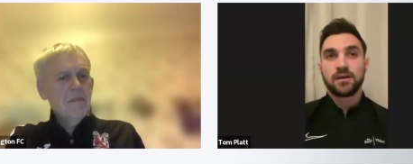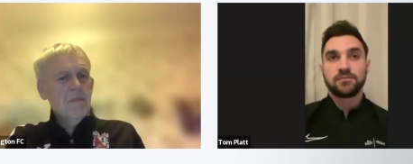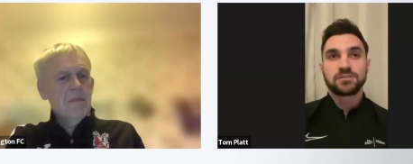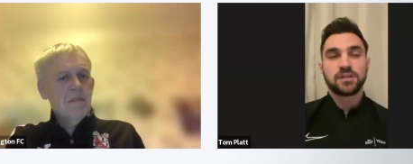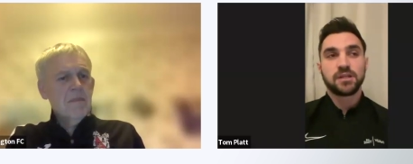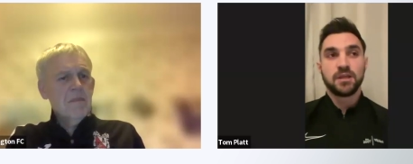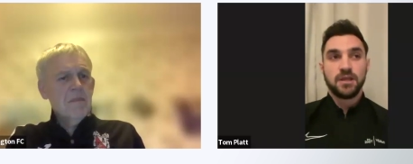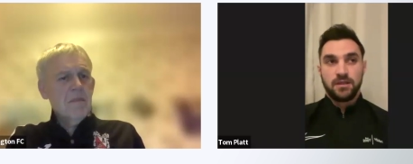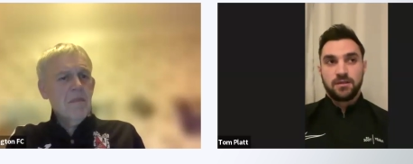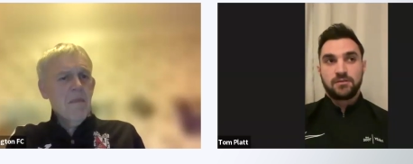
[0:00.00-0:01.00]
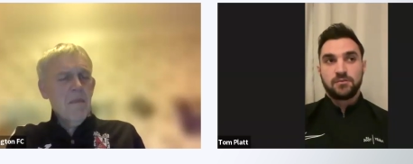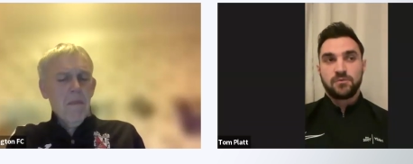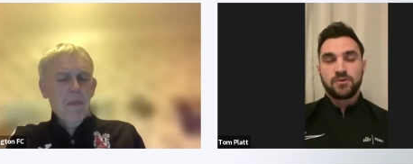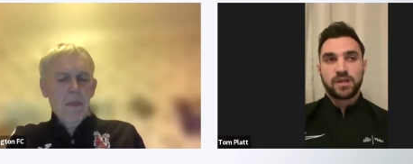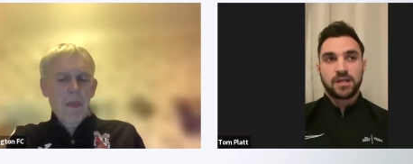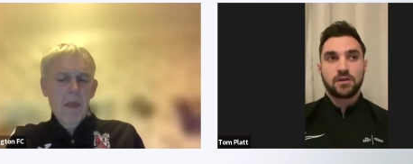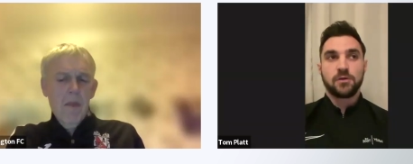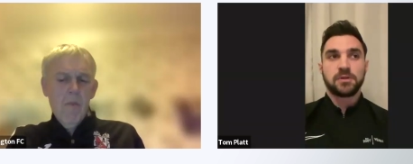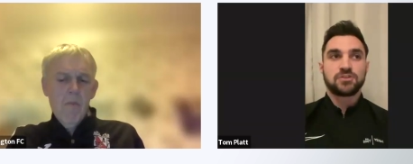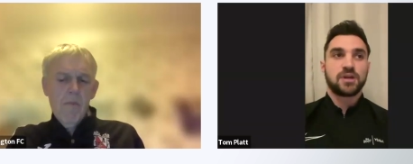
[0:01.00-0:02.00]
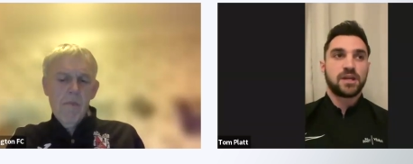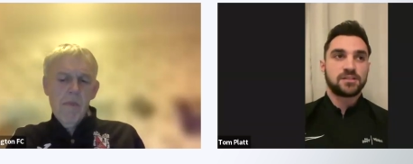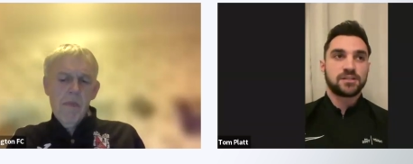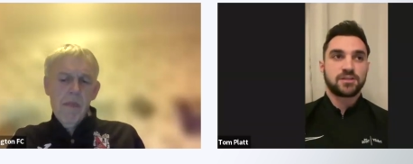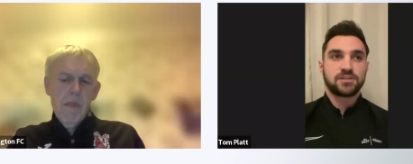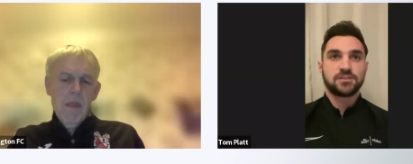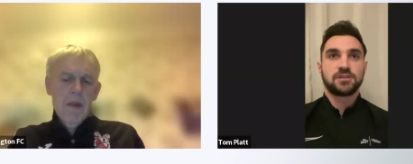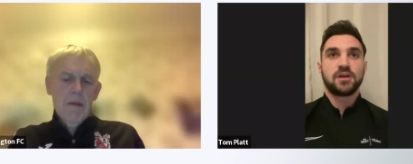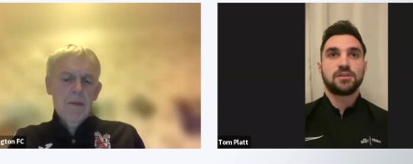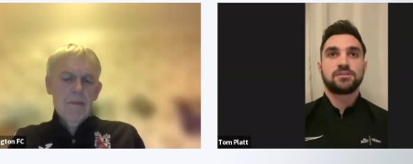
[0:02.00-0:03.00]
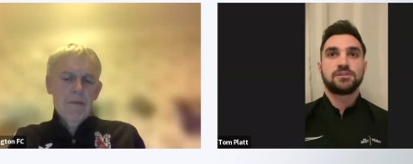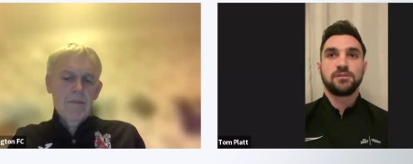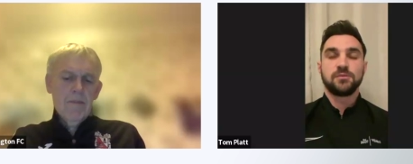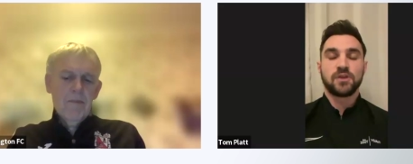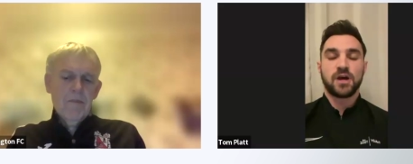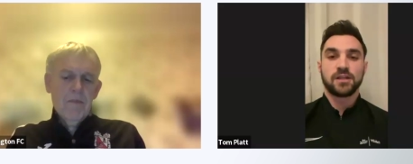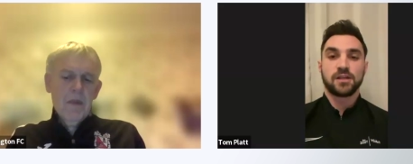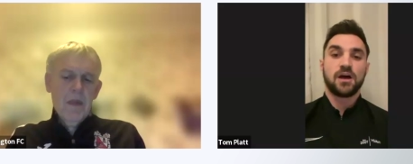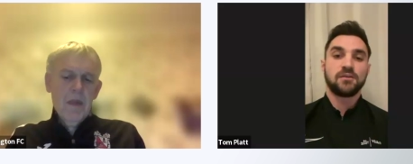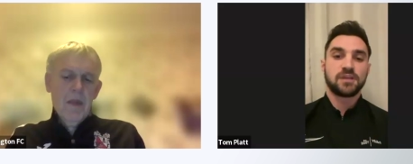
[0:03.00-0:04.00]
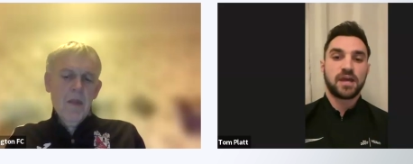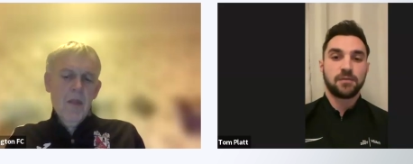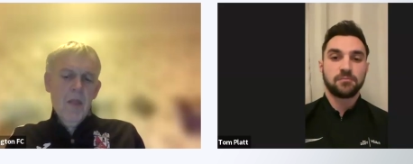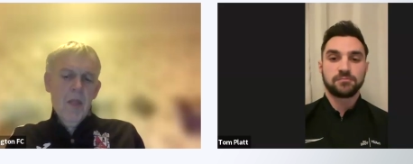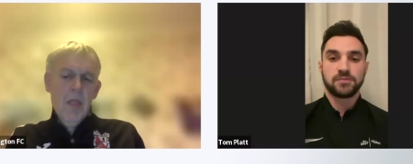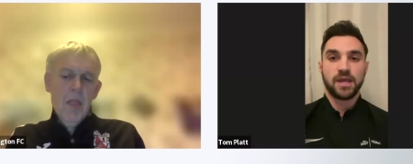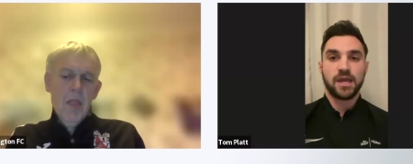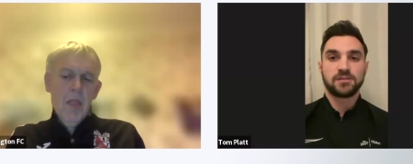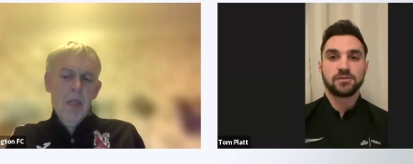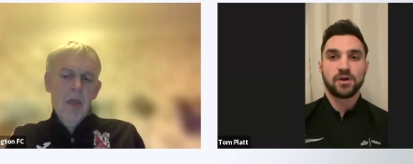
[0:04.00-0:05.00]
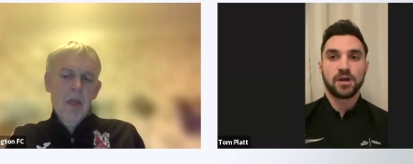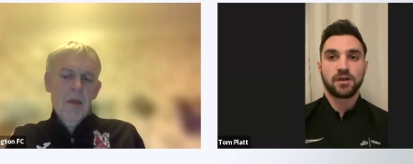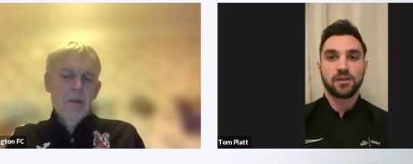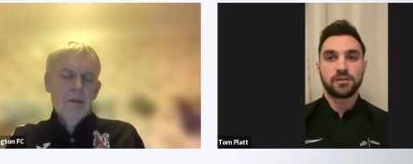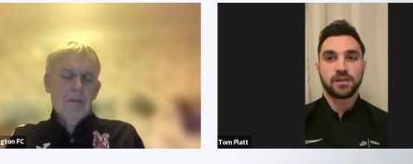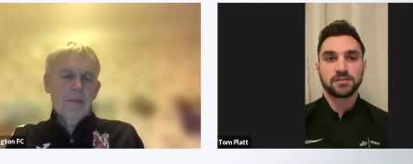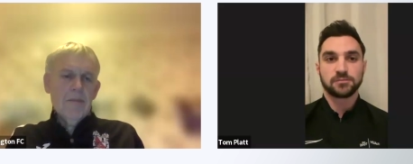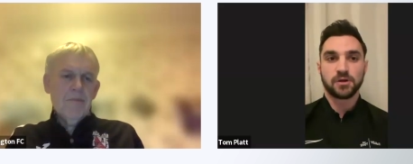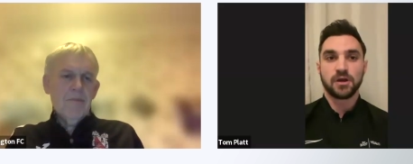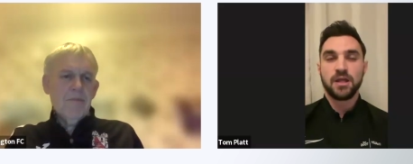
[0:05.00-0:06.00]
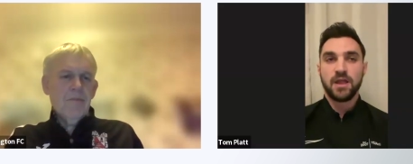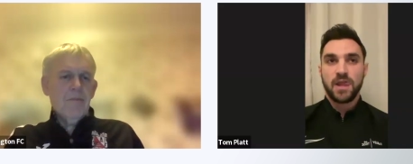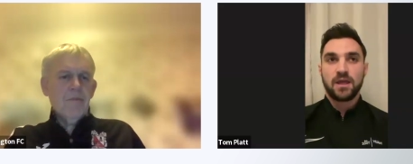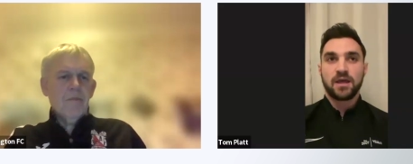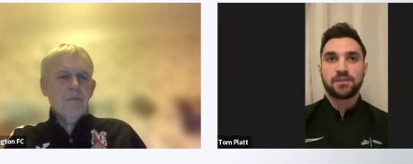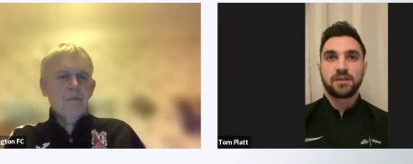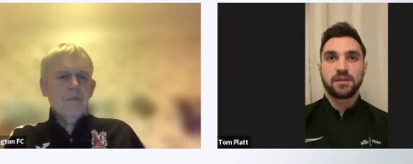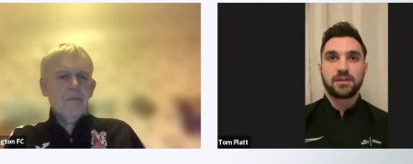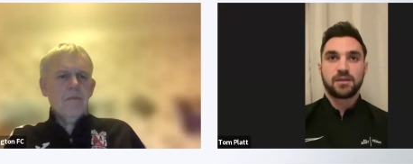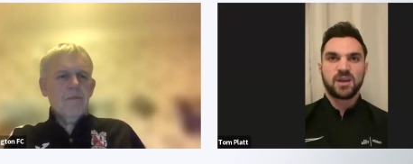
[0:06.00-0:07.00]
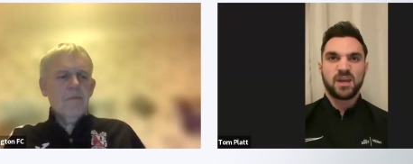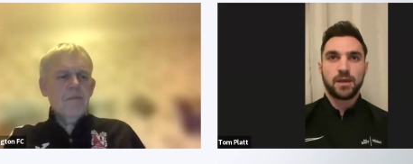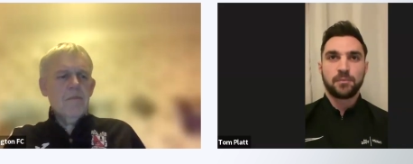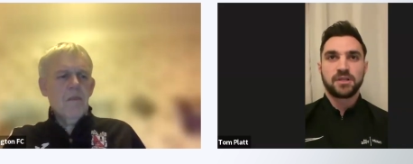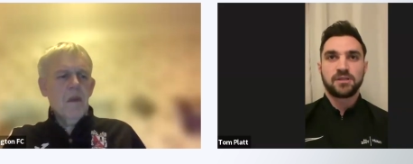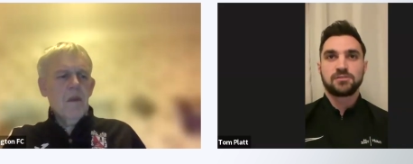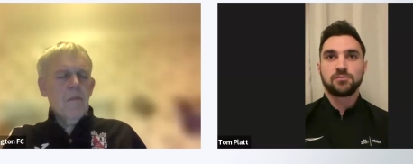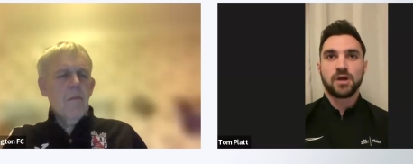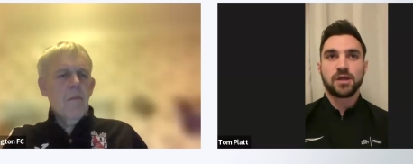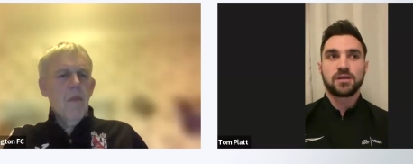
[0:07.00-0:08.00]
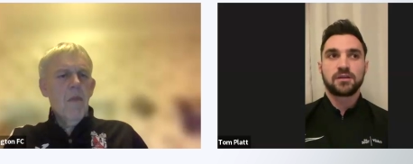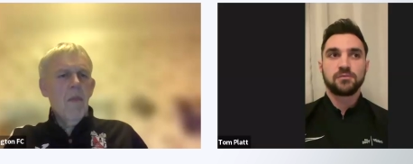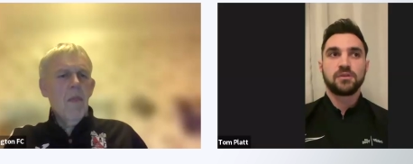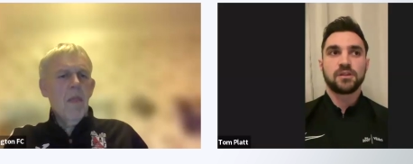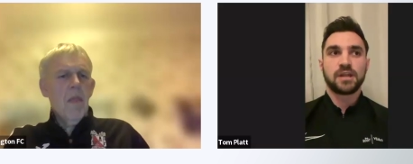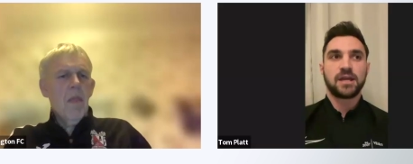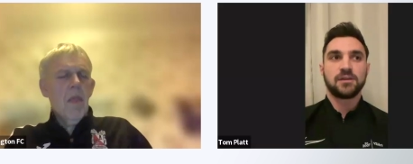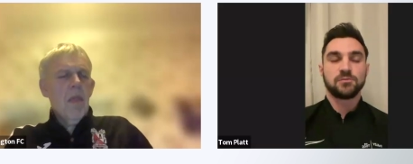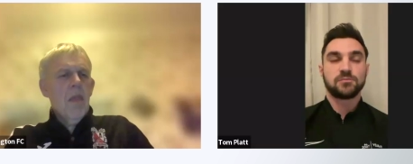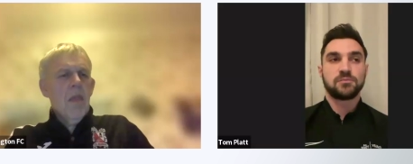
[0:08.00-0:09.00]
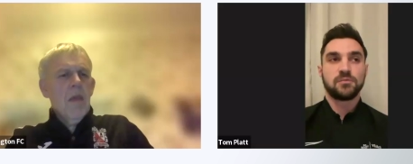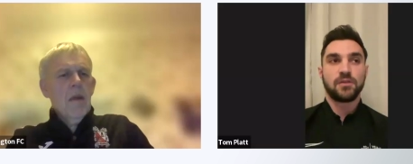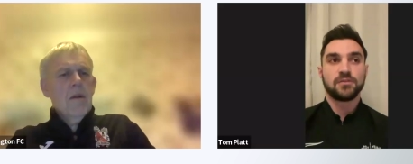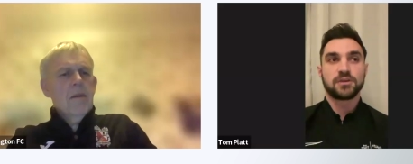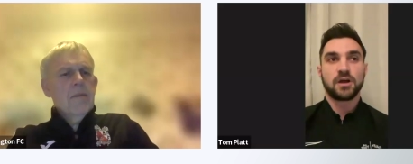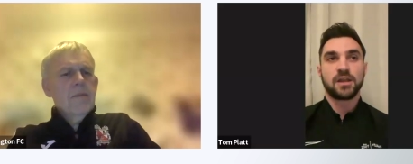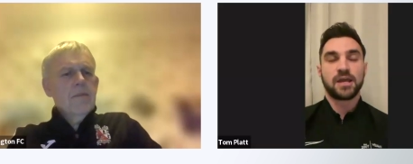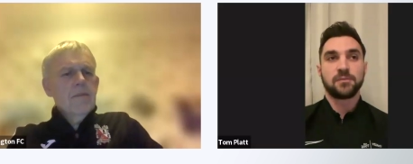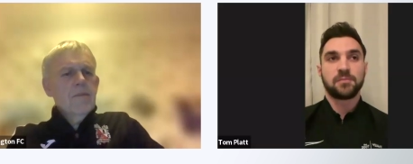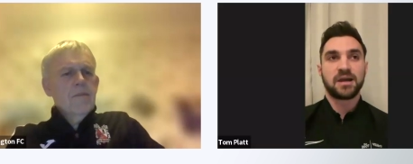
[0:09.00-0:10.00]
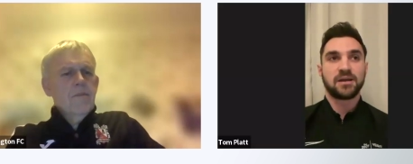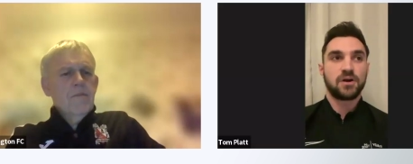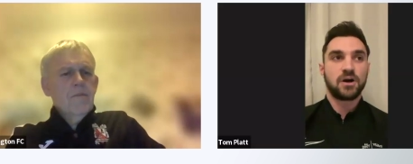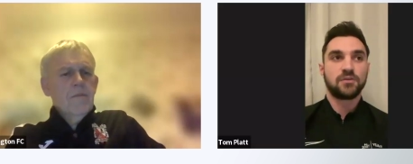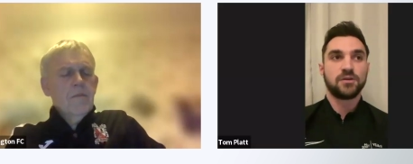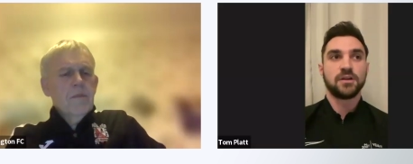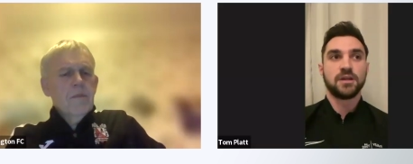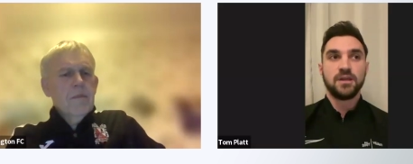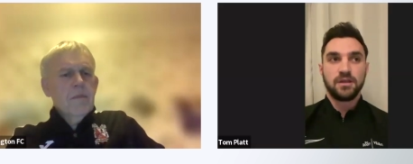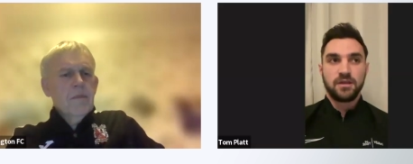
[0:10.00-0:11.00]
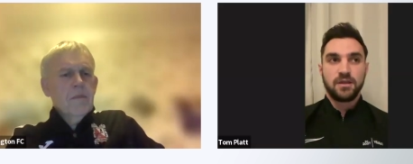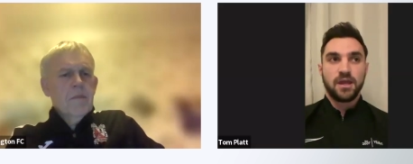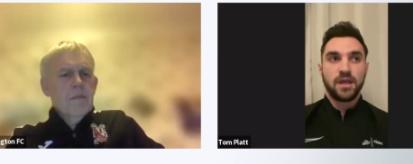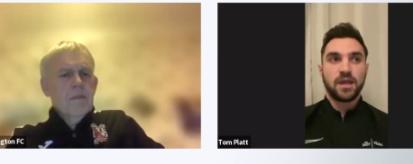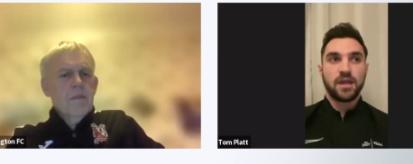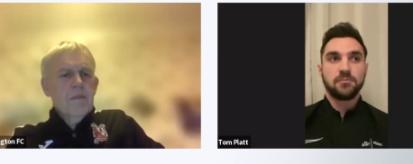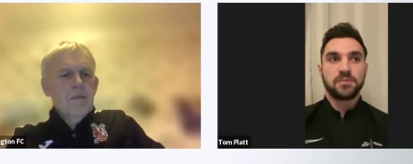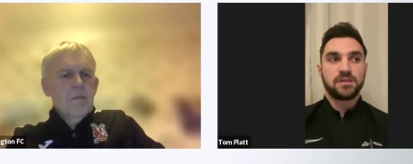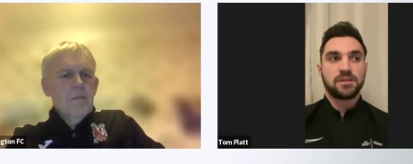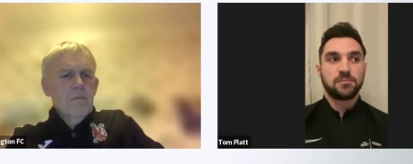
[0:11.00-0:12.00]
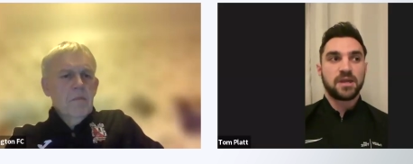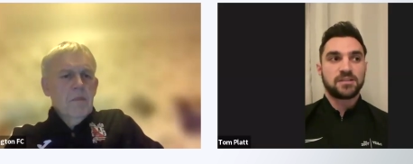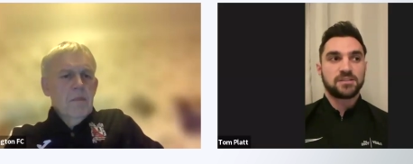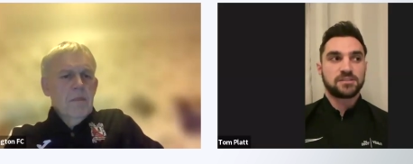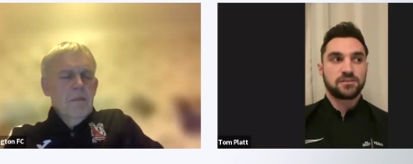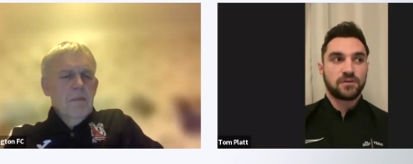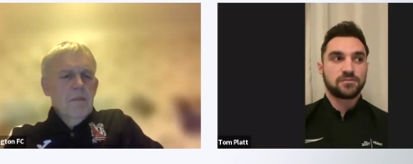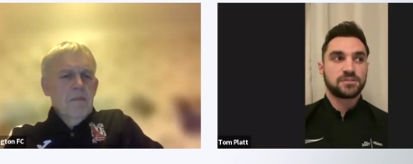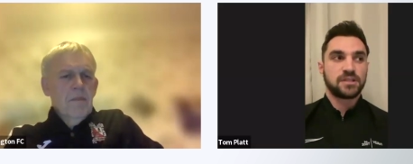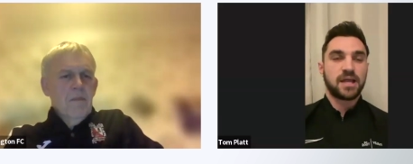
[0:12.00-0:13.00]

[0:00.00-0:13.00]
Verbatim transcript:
Speaker 1: obviously we've only had a couple of training sessions, so it's, we've not had a lot of time uh, to work on things. But I think uh, we did some work the other night on sort of like the back four and um, the basics of obviously